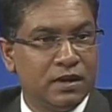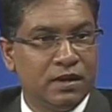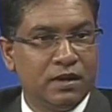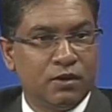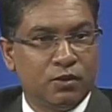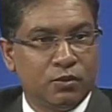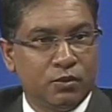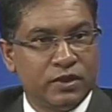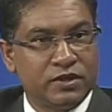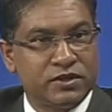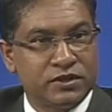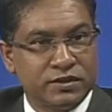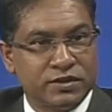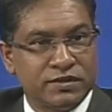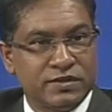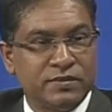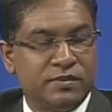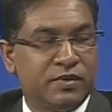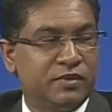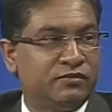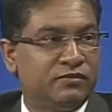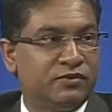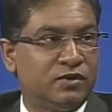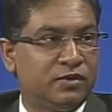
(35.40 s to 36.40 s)
which is
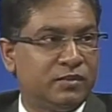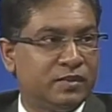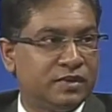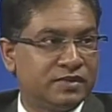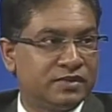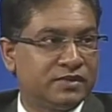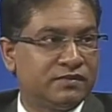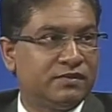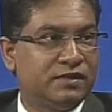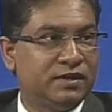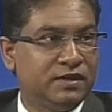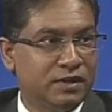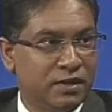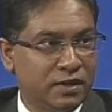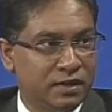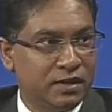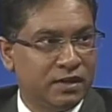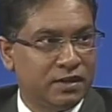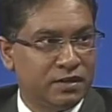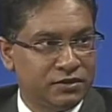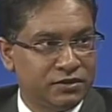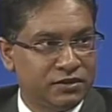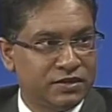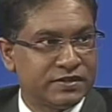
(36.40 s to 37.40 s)
the performance of the
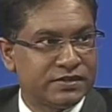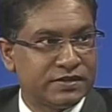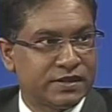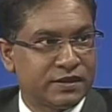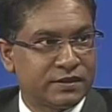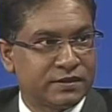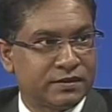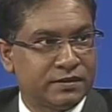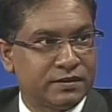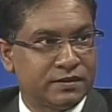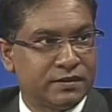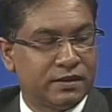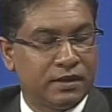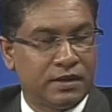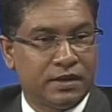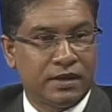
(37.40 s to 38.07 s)
non-energy sector.